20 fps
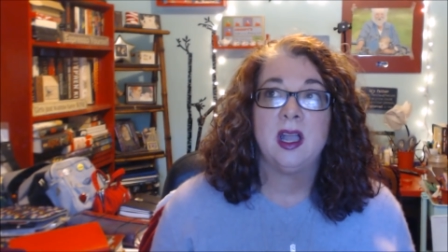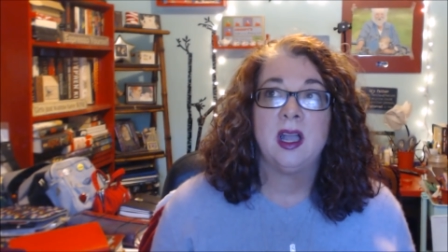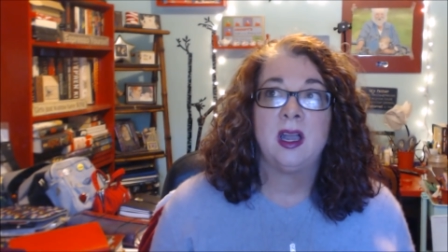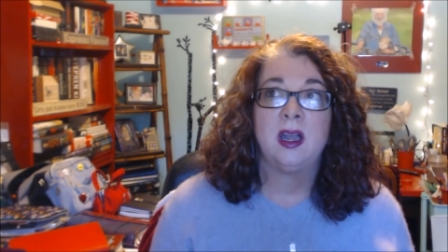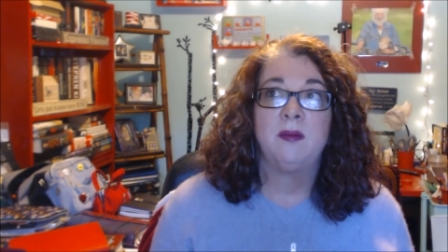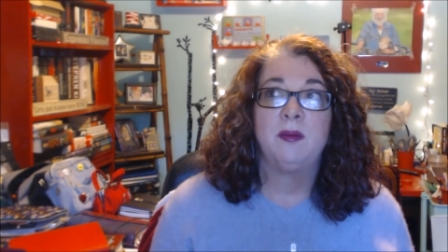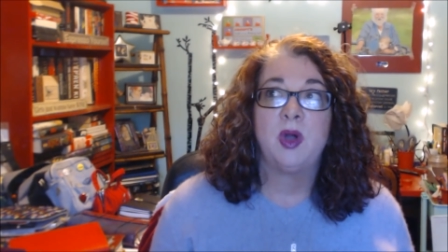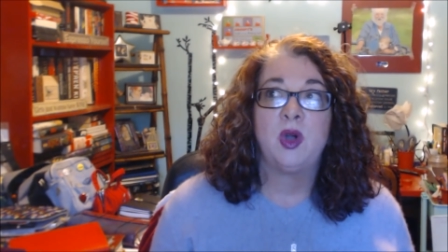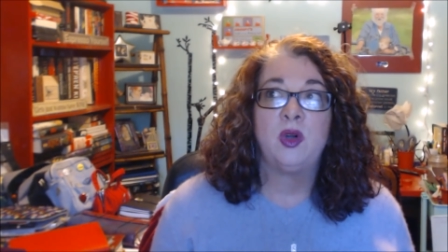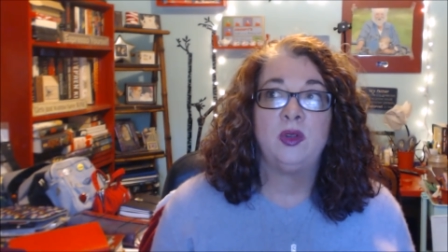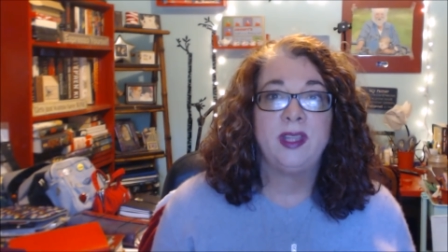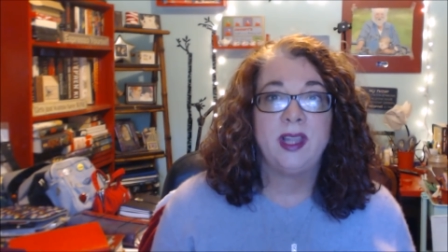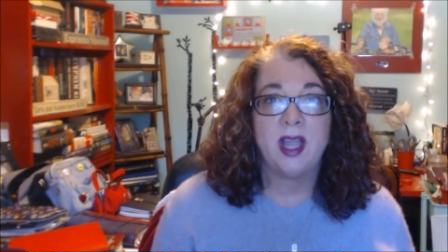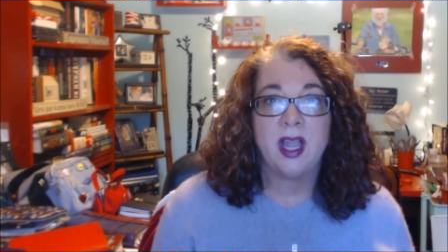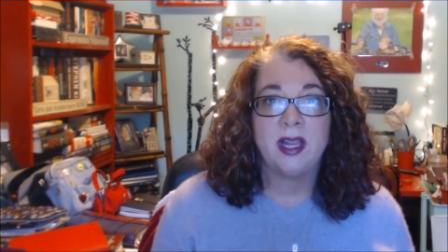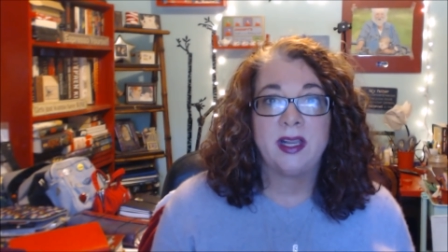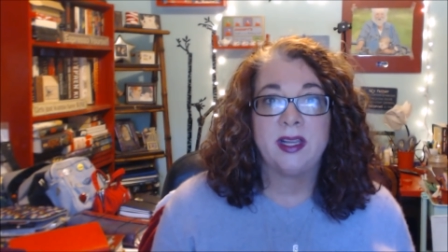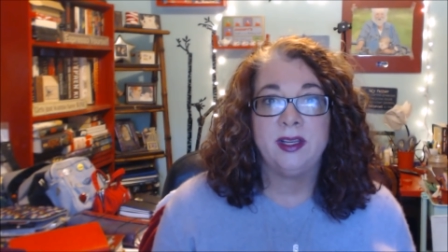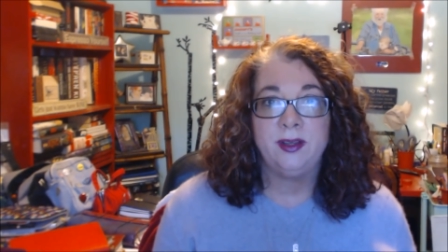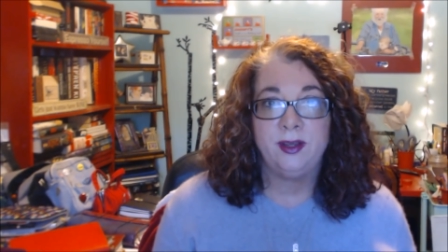Um, only
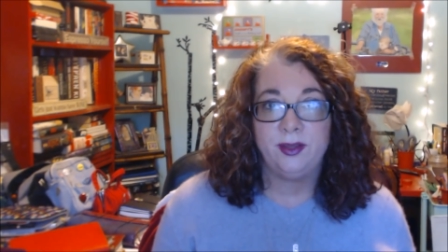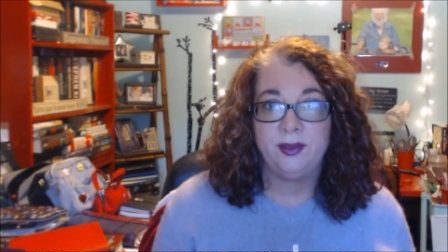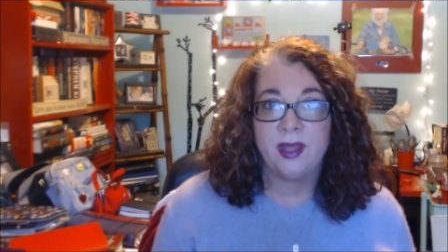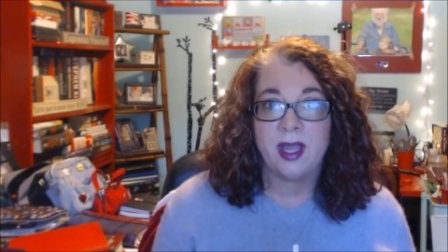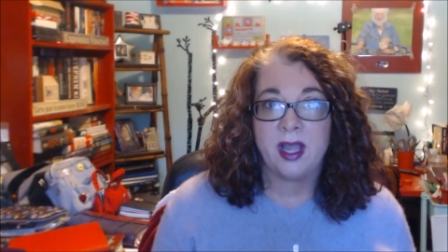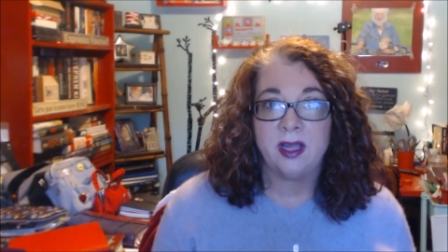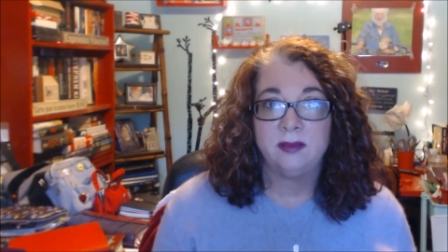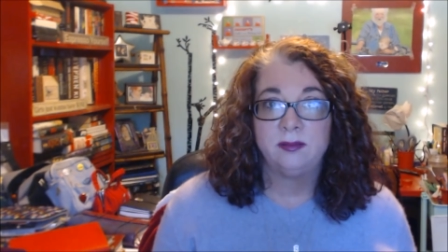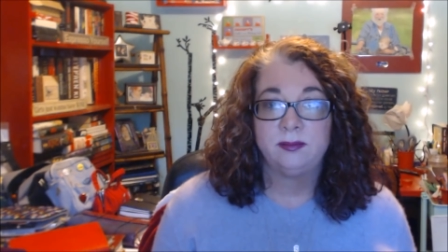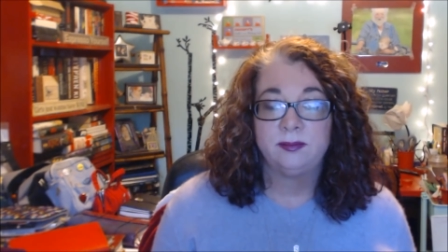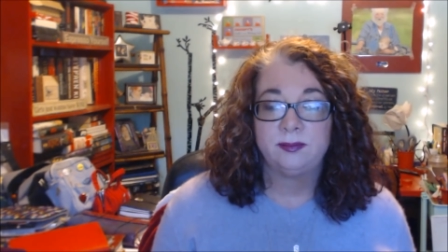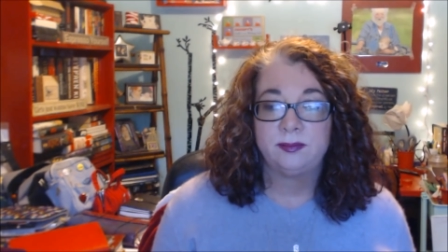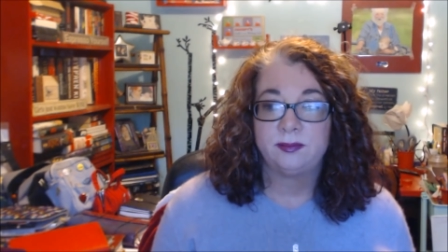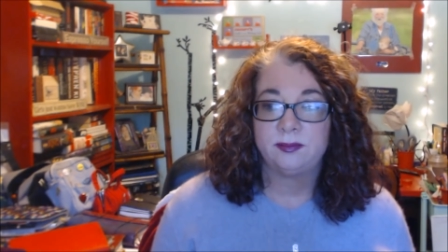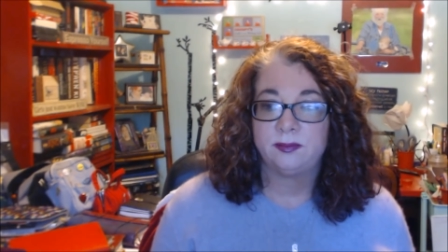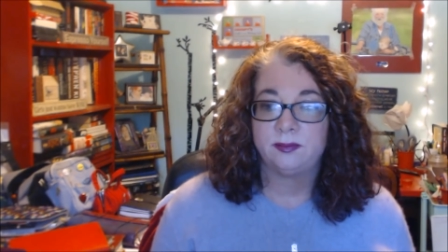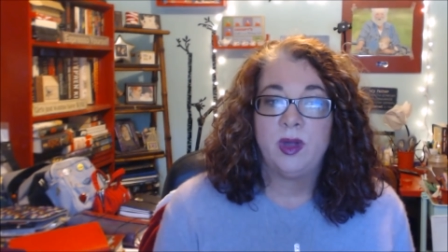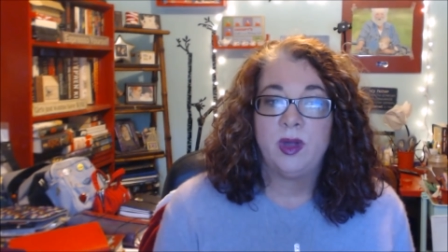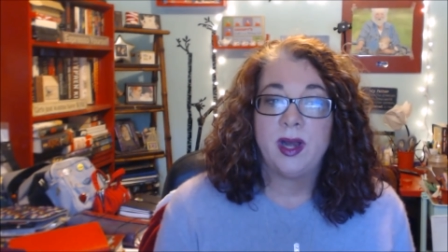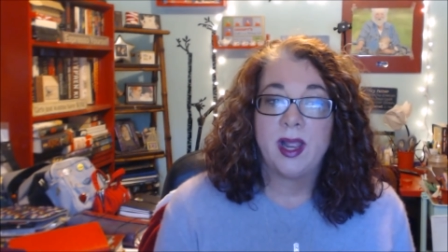I can do that.
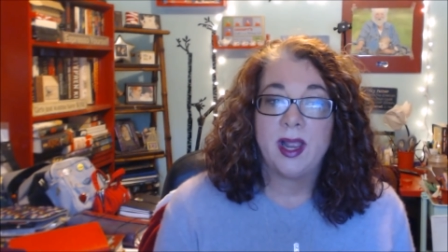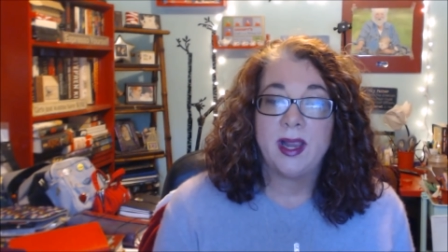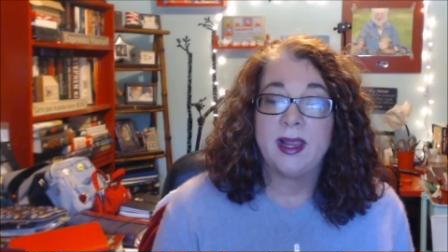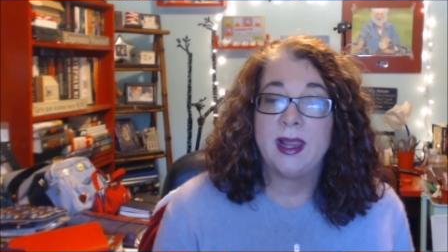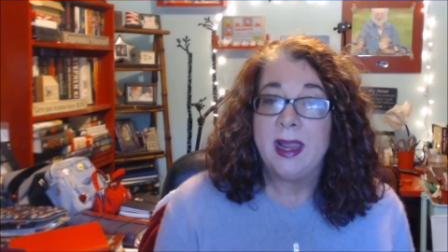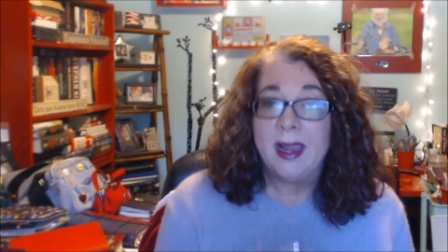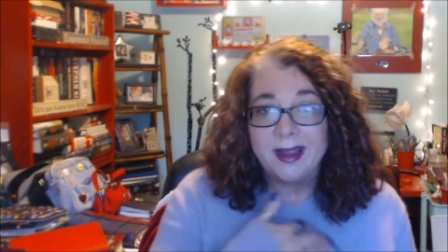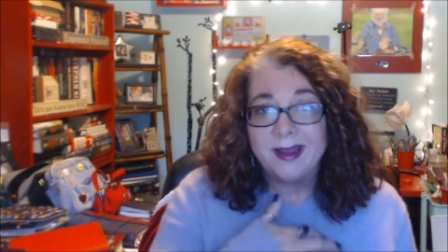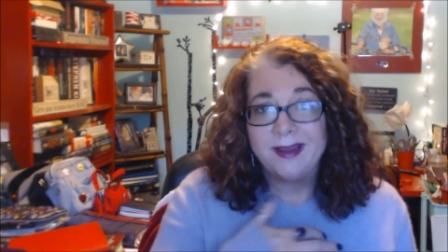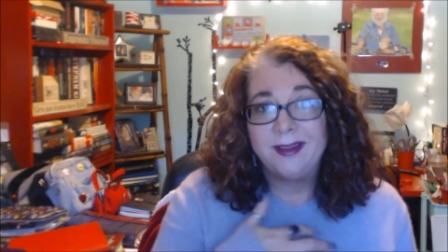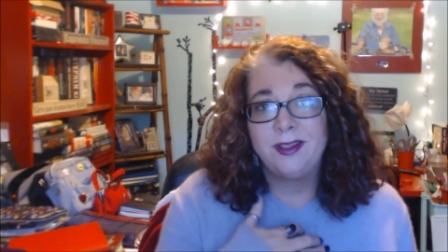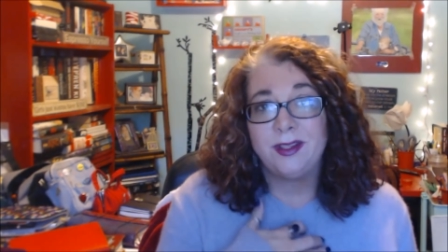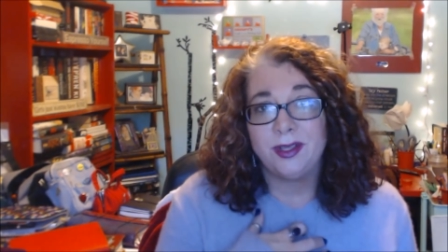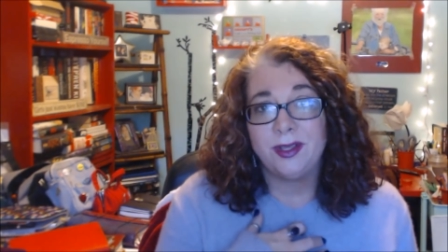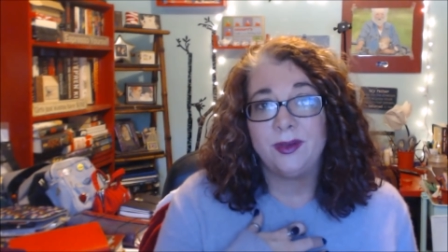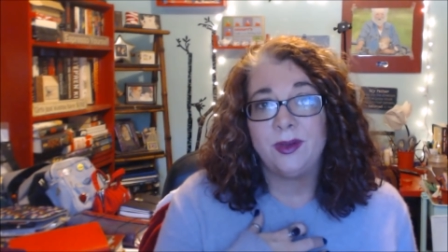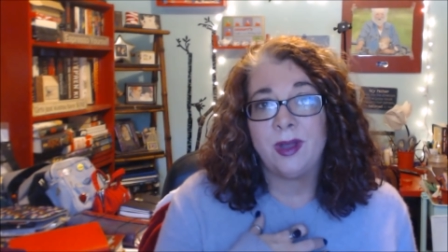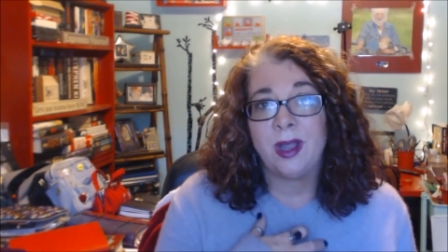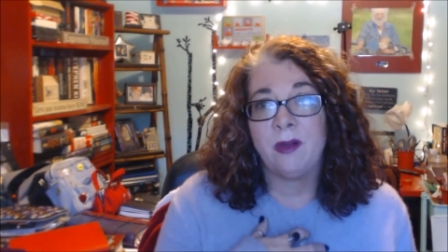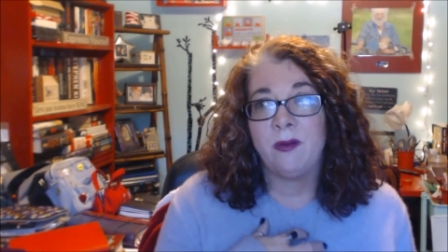What I can
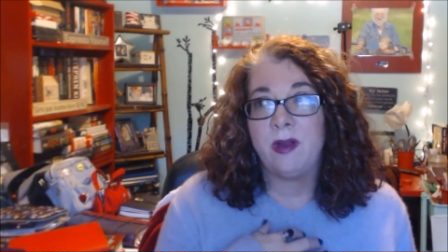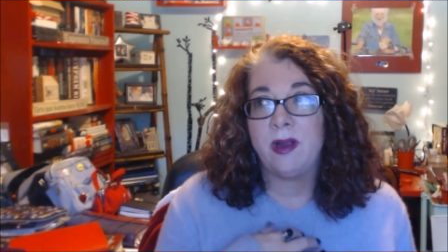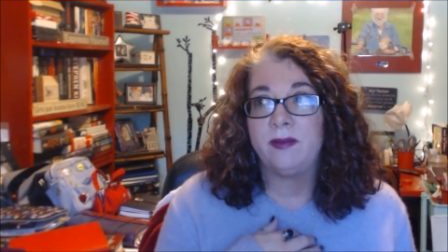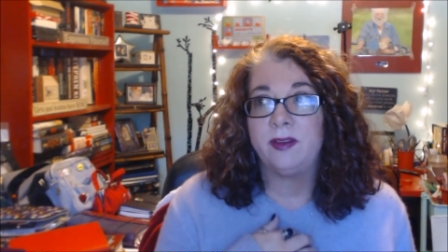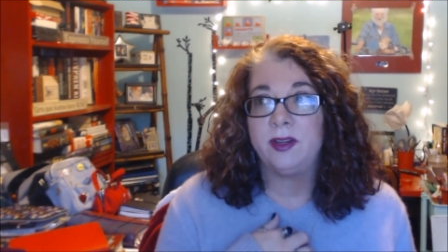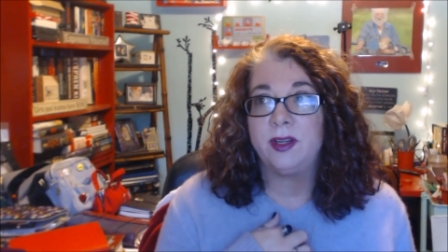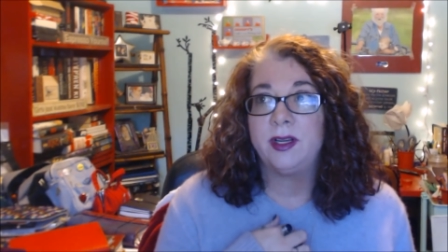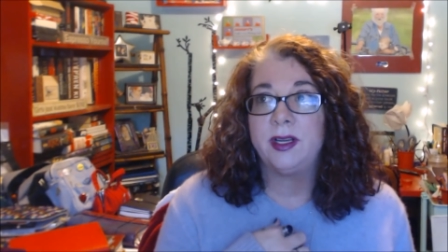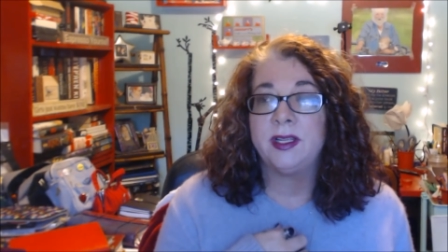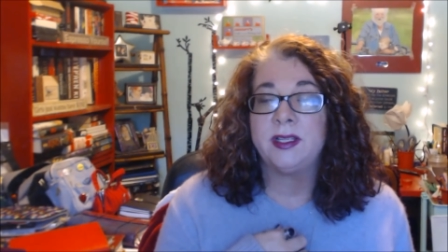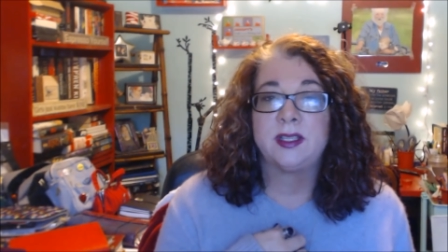do, however,